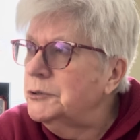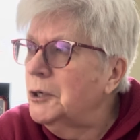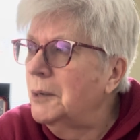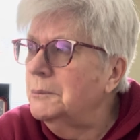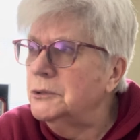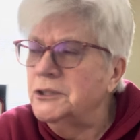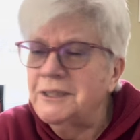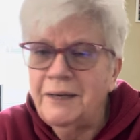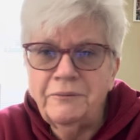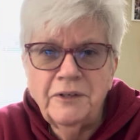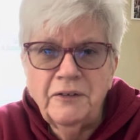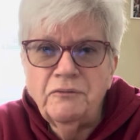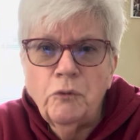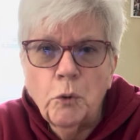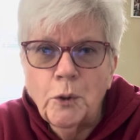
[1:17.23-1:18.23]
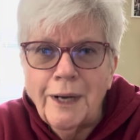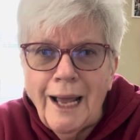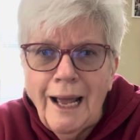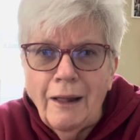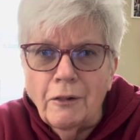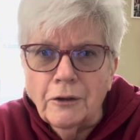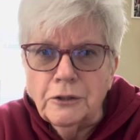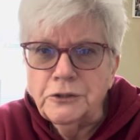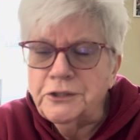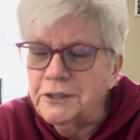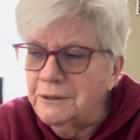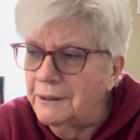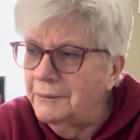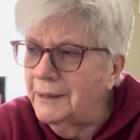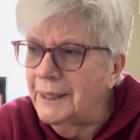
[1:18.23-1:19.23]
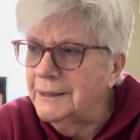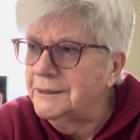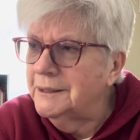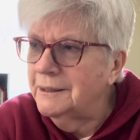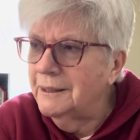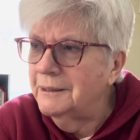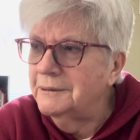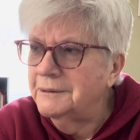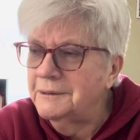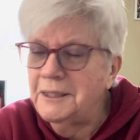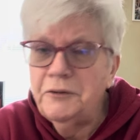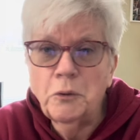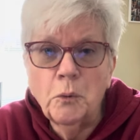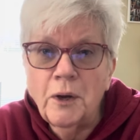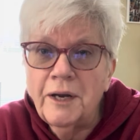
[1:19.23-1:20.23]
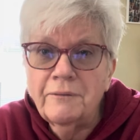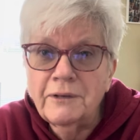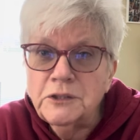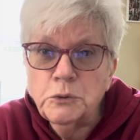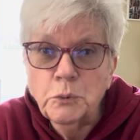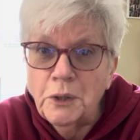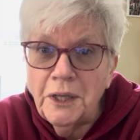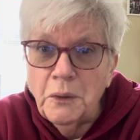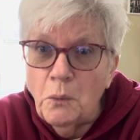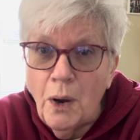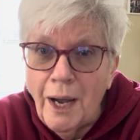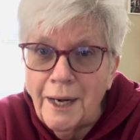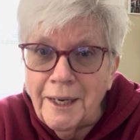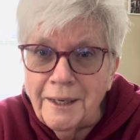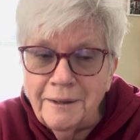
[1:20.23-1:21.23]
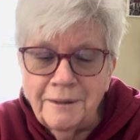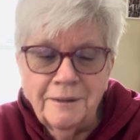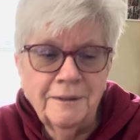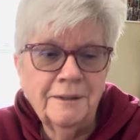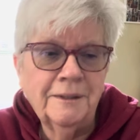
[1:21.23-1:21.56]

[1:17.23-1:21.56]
to almost $74 that uh, neither one of us really wanted.